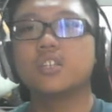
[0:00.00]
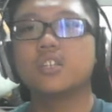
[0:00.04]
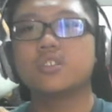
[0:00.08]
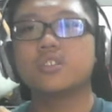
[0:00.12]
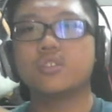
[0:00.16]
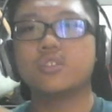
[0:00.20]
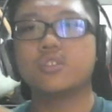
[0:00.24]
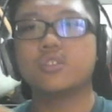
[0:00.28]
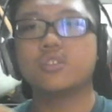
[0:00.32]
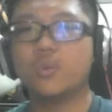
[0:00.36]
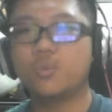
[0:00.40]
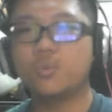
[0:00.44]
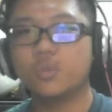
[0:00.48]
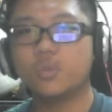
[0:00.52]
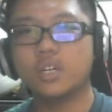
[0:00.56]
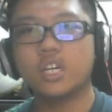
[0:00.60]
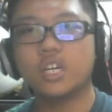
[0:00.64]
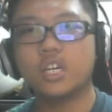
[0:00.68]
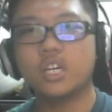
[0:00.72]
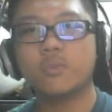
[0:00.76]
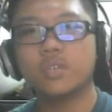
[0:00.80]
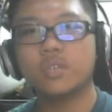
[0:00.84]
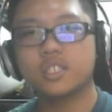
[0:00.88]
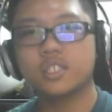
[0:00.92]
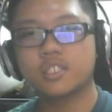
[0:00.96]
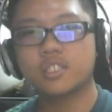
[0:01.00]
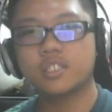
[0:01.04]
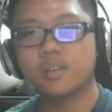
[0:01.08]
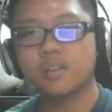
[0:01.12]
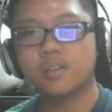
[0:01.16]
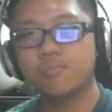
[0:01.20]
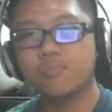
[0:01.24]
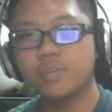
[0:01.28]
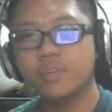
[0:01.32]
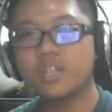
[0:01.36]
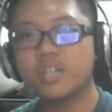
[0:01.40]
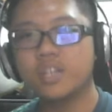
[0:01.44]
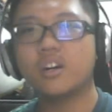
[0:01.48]
So it was a
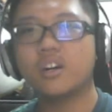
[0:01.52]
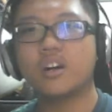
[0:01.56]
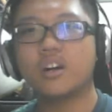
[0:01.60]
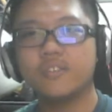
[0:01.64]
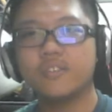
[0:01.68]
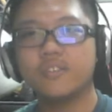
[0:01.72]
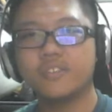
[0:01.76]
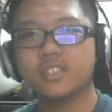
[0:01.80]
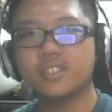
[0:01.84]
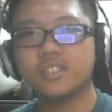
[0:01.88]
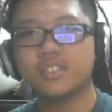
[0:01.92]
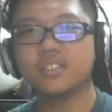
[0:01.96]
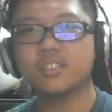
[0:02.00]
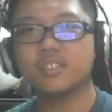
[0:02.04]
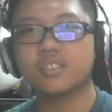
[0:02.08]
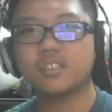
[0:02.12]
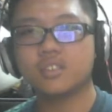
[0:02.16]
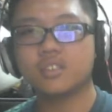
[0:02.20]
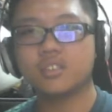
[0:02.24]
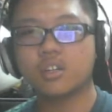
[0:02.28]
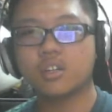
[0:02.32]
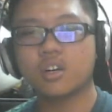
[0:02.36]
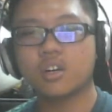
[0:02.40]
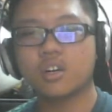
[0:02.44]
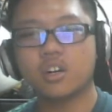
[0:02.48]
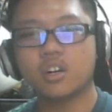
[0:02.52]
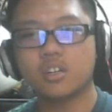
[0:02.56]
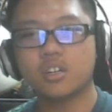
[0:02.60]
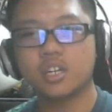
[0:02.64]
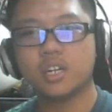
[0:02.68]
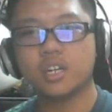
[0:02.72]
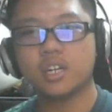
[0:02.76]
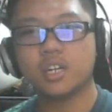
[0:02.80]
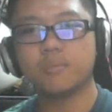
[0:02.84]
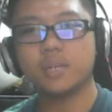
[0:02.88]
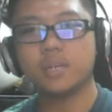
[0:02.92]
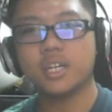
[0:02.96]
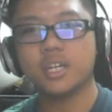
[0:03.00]
bit obvious in
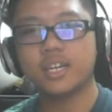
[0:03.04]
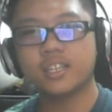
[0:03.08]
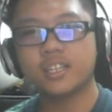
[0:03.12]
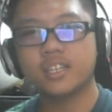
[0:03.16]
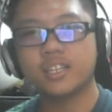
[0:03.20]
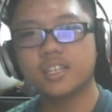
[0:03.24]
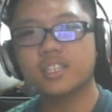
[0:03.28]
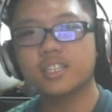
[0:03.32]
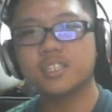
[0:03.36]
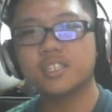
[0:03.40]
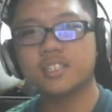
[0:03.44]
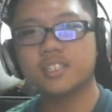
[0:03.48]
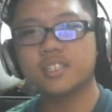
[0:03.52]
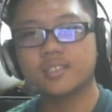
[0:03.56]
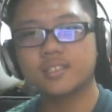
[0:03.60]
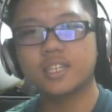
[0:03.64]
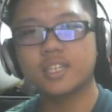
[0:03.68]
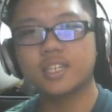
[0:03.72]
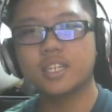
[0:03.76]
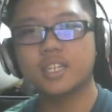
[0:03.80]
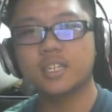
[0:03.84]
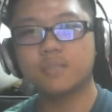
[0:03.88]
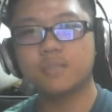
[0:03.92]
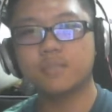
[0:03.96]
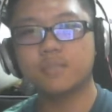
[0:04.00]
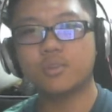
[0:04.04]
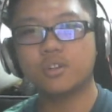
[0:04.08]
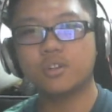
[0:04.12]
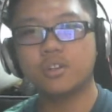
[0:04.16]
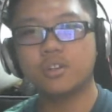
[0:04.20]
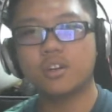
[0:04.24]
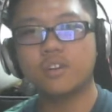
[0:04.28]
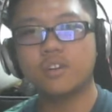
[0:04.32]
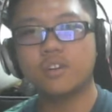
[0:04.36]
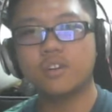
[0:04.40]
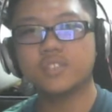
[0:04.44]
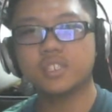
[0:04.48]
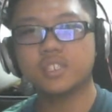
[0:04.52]
Korra, but I think it's getting more
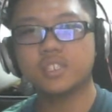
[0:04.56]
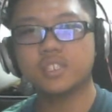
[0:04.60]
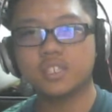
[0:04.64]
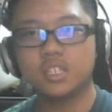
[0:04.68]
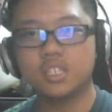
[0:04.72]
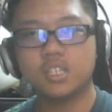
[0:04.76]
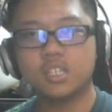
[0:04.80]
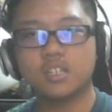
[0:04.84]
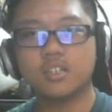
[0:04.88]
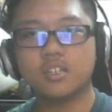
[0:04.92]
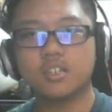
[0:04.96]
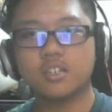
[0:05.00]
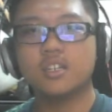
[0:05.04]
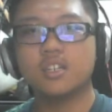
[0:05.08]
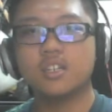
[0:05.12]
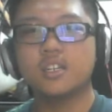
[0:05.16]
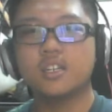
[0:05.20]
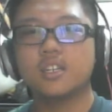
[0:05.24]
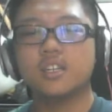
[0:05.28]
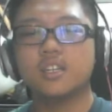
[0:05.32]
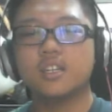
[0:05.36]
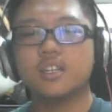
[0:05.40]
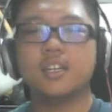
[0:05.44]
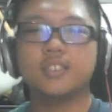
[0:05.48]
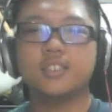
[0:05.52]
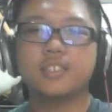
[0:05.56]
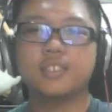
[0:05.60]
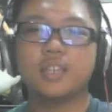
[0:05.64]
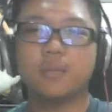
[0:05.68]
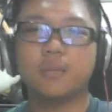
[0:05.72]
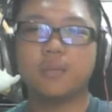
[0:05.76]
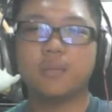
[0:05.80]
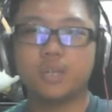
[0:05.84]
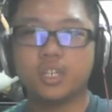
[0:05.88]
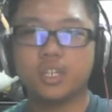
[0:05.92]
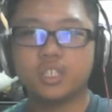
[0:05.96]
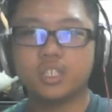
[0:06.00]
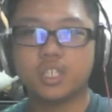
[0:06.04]
obvious here in
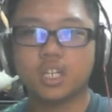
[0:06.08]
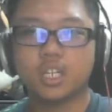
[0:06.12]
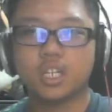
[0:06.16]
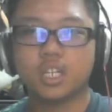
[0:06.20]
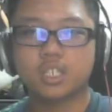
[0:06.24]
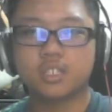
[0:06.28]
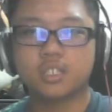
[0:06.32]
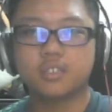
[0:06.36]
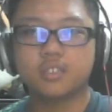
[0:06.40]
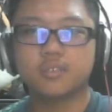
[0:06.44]
Samurai Jack.